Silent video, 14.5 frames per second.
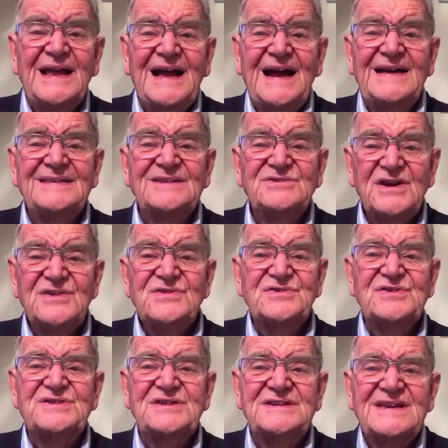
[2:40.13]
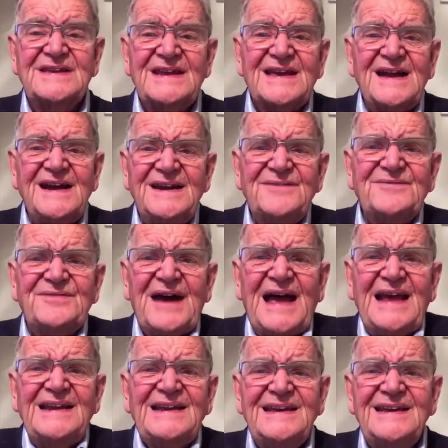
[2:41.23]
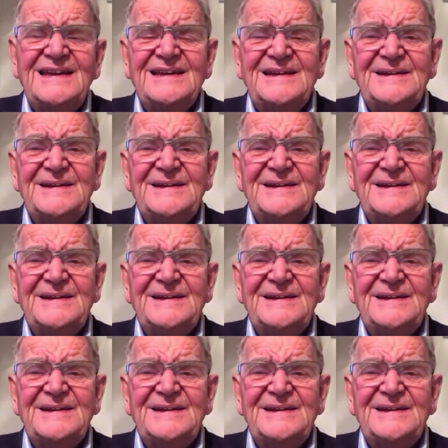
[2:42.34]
And the Judges is in a kind of valley